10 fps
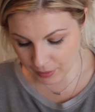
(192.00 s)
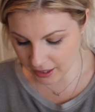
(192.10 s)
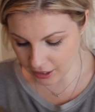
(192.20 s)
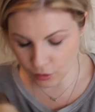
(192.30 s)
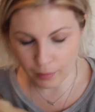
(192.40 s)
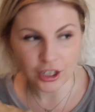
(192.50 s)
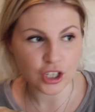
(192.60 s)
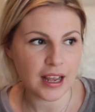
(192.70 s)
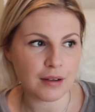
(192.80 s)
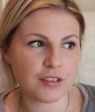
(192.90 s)
mean, can you
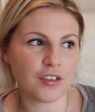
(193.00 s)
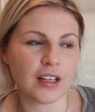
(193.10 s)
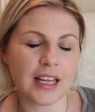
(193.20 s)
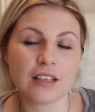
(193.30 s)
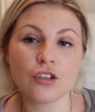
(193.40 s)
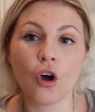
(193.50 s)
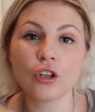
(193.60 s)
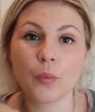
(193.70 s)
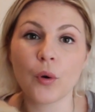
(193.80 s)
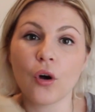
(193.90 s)
imagine how difficult it is
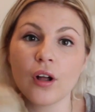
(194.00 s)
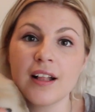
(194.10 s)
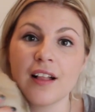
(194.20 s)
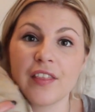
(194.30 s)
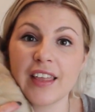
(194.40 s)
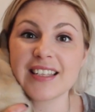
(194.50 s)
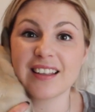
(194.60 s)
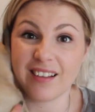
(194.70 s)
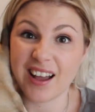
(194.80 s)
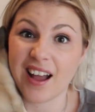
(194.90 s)
not to put this
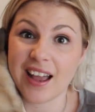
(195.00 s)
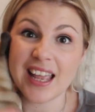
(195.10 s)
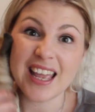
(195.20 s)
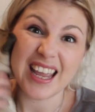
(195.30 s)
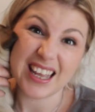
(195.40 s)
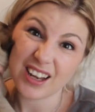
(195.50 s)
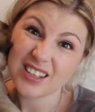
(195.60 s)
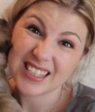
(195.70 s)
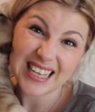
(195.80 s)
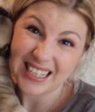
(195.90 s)
little guy in
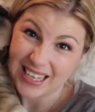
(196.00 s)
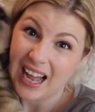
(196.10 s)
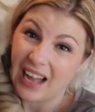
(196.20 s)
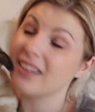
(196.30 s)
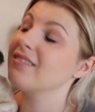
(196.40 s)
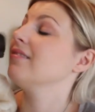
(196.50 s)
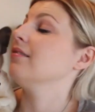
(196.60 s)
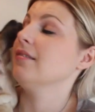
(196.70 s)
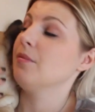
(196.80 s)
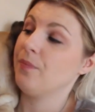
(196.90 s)
a Santa hat?
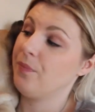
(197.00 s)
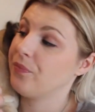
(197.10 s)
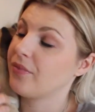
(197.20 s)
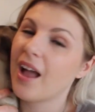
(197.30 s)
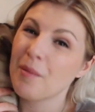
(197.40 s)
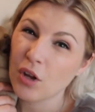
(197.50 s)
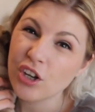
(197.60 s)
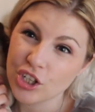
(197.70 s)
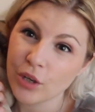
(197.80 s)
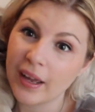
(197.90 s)
I'm gonna
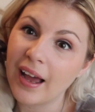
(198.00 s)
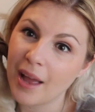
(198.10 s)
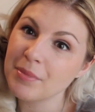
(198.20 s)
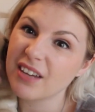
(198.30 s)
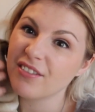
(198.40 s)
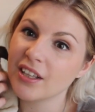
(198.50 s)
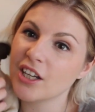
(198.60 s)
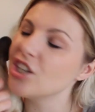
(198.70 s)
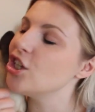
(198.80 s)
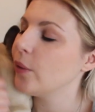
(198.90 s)
do it, I am definitely
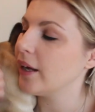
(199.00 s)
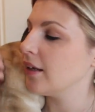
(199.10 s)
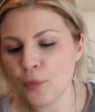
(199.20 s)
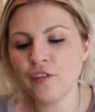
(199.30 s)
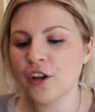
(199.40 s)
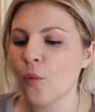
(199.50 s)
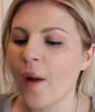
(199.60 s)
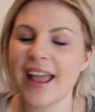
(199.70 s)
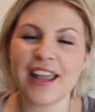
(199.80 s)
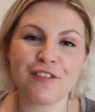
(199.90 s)
gonna do it. Moving
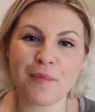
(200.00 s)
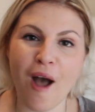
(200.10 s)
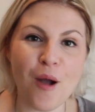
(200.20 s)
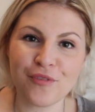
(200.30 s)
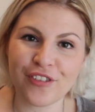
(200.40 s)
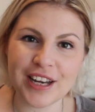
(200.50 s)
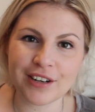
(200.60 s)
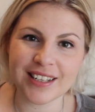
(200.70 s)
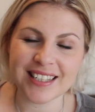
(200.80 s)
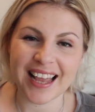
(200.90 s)
away from home
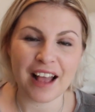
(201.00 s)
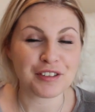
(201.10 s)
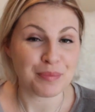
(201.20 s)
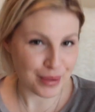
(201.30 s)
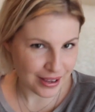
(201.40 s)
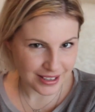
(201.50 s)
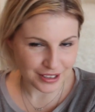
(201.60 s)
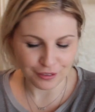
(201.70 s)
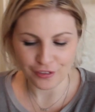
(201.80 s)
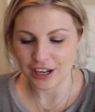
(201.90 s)
fragrance, I have some
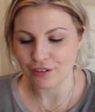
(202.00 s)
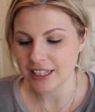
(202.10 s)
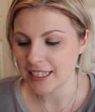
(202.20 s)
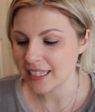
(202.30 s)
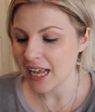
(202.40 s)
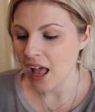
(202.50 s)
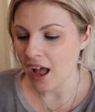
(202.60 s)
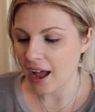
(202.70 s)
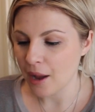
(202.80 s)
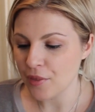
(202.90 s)
personal fragrance.
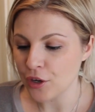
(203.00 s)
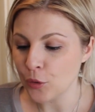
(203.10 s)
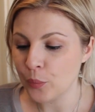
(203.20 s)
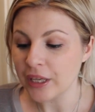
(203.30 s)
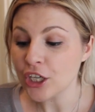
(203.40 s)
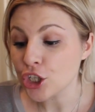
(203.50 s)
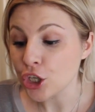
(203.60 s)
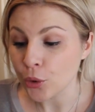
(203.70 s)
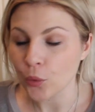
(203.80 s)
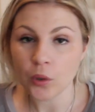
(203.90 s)
The new
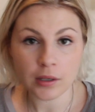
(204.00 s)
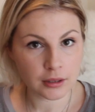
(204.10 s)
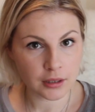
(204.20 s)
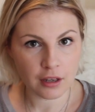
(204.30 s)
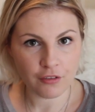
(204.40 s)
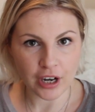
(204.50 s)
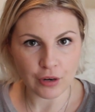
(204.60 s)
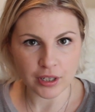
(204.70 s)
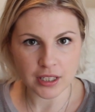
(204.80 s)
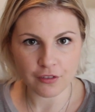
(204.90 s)
Bijou
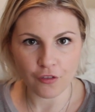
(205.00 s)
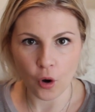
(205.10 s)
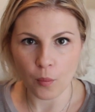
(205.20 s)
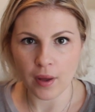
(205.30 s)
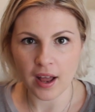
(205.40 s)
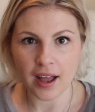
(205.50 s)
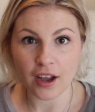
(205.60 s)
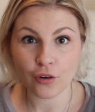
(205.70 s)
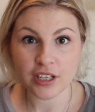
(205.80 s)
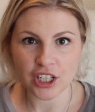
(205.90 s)
fragrance from
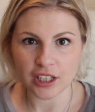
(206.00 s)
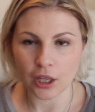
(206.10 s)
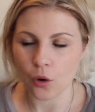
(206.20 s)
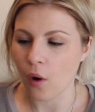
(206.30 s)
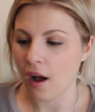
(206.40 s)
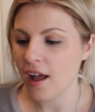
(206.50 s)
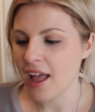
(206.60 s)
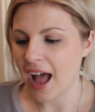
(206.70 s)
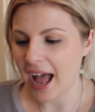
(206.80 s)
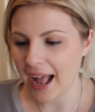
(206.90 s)
Christian Lacroix,
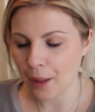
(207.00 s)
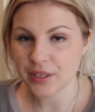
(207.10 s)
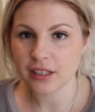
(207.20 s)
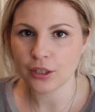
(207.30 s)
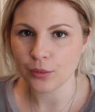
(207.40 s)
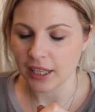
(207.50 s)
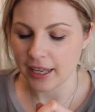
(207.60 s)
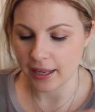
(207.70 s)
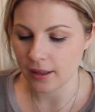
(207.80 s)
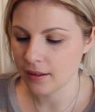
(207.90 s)

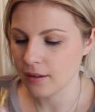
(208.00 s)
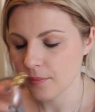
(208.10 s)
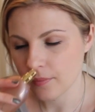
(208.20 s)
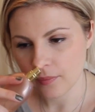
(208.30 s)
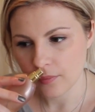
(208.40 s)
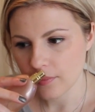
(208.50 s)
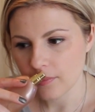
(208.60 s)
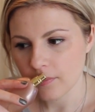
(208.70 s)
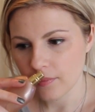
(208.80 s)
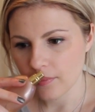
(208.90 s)
absolutely
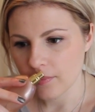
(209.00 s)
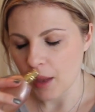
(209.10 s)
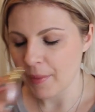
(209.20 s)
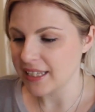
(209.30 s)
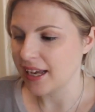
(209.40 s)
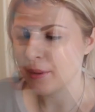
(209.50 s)
amazing.